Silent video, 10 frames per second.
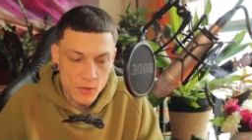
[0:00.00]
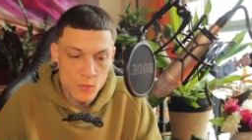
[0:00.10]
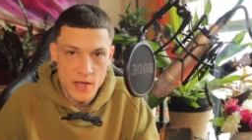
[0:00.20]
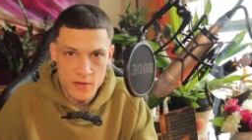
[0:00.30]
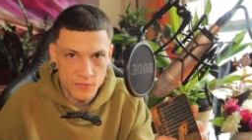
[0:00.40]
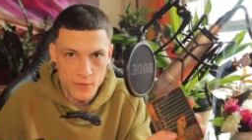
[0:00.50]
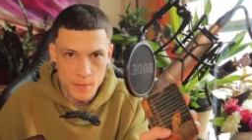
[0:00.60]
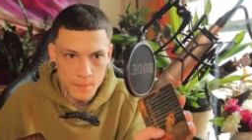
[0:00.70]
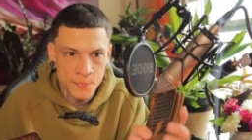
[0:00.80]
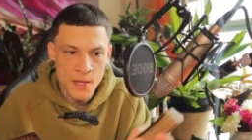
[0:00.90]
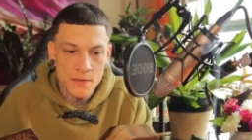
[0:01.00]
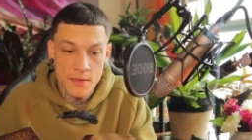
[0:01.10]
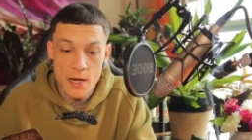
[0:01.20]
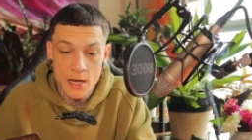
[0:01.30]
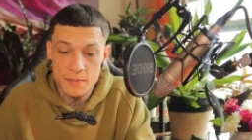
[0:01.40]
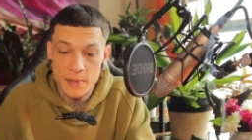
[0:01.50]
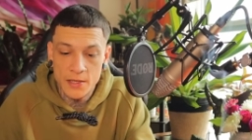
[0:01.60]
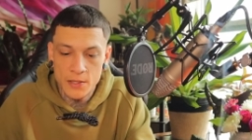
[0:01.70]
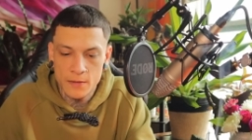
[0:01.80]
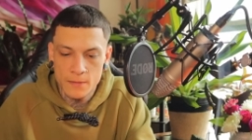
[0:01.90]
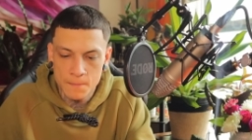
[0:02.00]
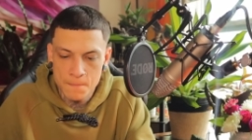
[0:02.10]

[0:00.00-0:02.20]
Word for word: away from the nightmare.